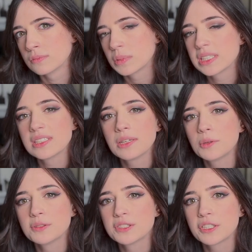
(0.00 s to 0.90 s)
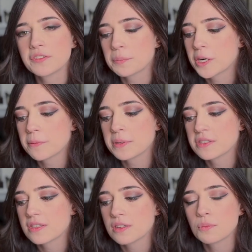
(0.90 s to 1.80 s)
But then they won't serve the purpose
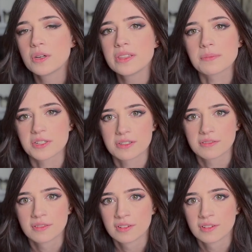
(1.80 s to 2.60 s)
that you want them to.